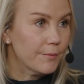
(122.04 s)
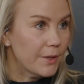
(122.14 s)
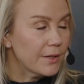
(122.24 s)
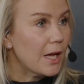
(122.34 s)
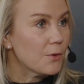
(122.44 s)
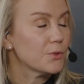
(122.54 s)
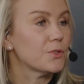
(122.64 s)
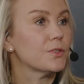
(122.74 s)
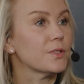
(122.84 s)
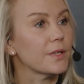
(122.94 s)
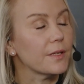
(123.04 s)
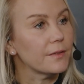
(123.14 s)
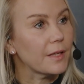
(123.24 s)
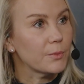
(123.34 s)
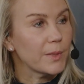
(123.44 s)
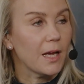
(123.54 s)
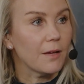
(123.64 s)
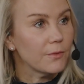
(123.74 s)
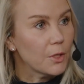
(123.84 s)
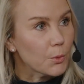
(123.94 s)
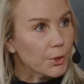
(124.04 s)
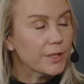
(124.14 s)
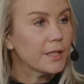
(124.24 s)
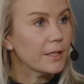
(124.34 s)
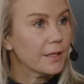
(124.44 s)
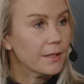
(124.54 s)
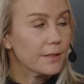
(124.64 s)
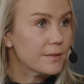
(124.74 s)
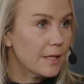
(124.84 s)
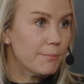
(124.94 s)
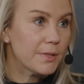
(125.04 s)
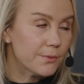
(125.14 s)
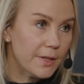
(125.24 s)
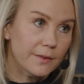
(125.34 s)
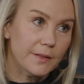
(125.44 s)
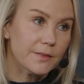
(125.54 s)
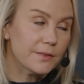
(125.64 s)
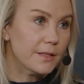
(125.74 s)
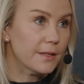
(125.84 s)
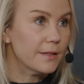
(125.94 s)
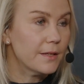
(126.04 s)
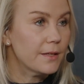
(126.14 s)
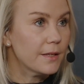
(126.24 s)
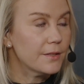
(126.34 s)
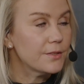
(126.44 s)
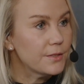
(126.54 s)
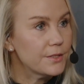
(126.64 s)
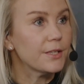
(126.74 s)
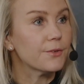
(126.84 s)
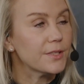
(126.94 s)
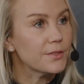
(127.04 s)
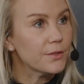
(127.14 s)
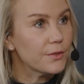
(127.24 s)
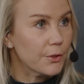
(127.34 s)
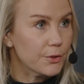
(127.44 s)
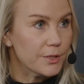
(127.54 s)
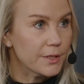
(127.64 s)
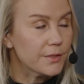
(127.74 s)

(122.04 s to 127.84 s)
announced that we have working samples ready, that's the JRS30.